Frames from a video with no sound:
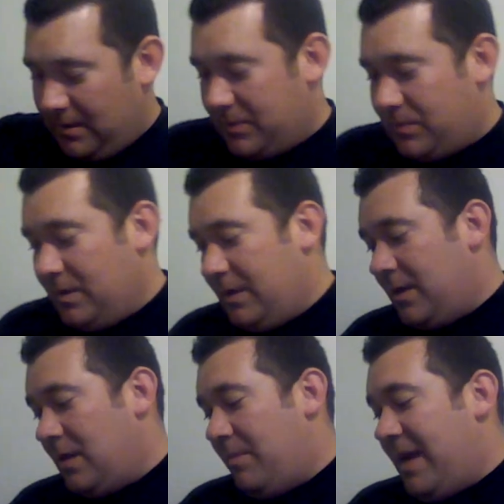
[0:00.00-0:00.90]
Looks really
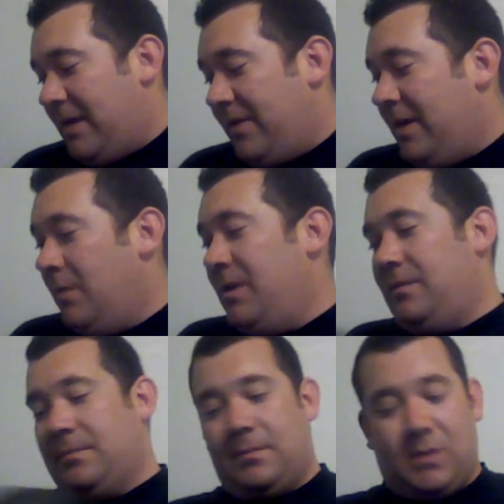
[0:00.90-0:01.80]
good on the back of the
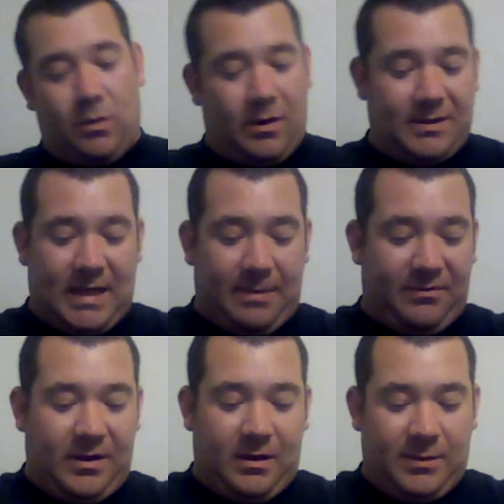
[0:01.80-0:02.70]
helmet or on the top
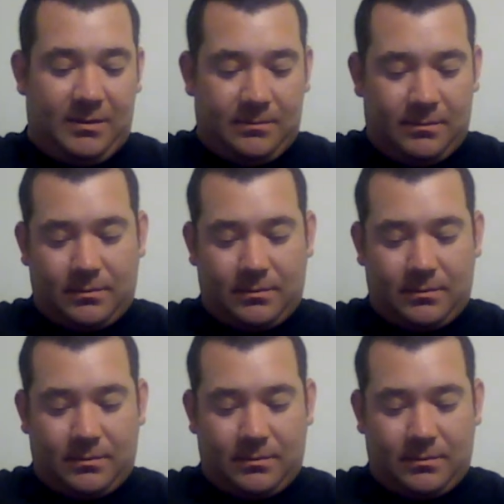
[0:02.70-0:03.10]
of the helmet.